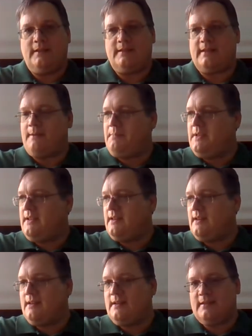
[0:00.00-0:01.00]
Is that
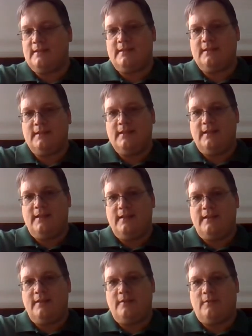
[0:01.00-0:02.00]
because
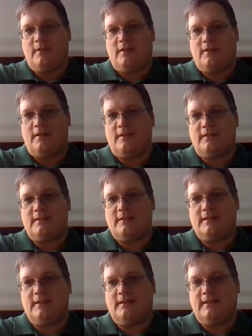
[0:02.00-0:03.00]
you are
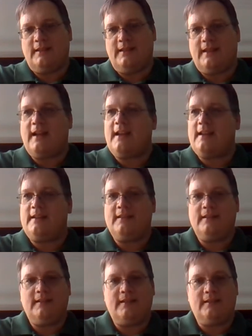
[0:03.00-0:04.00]
suddenly
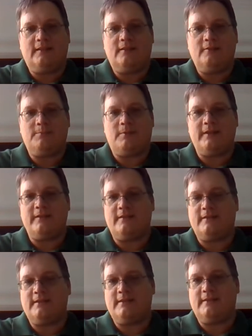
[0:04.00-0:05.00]
not in a low
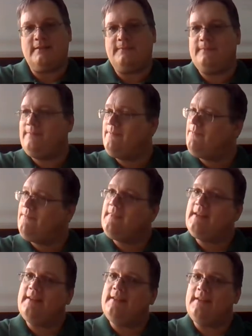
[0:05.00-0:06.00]
pressure system?
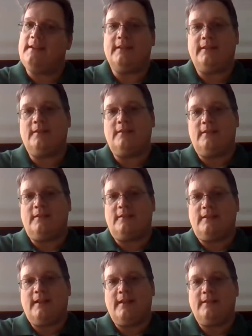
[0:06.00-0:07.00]
No,
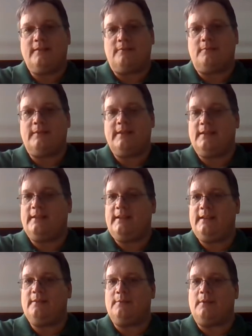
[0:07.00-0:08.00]
you're kind of
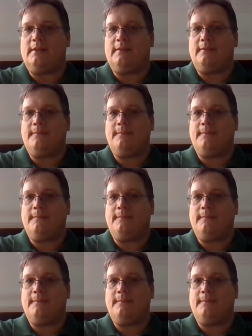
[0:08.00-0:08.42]
really in one.